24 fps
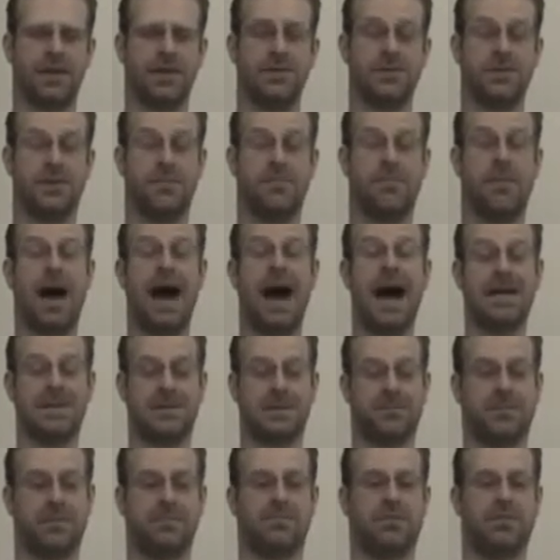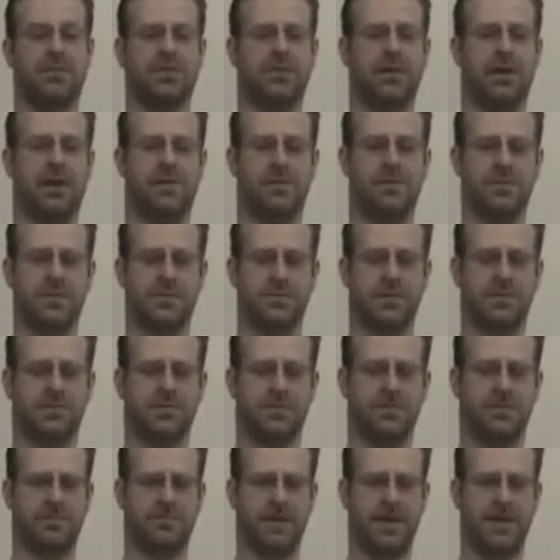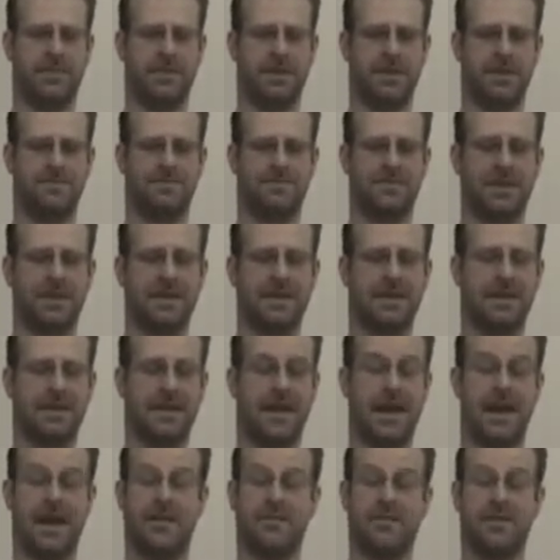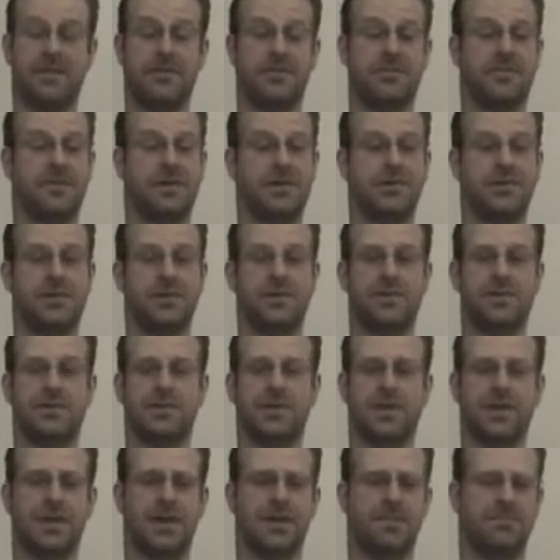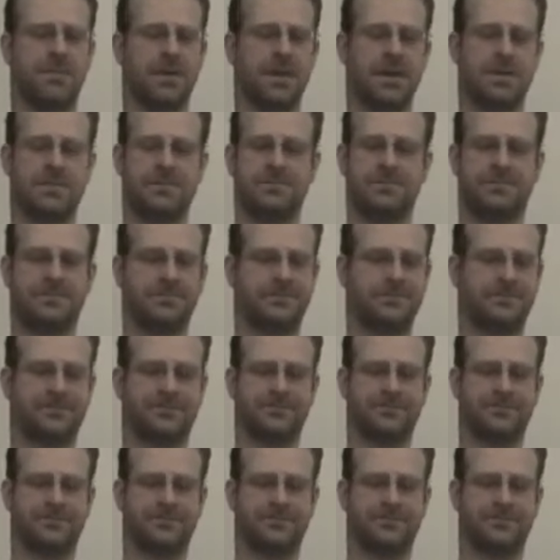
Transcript: You should possibly pull it off with some sort of maybe heavier fishes, but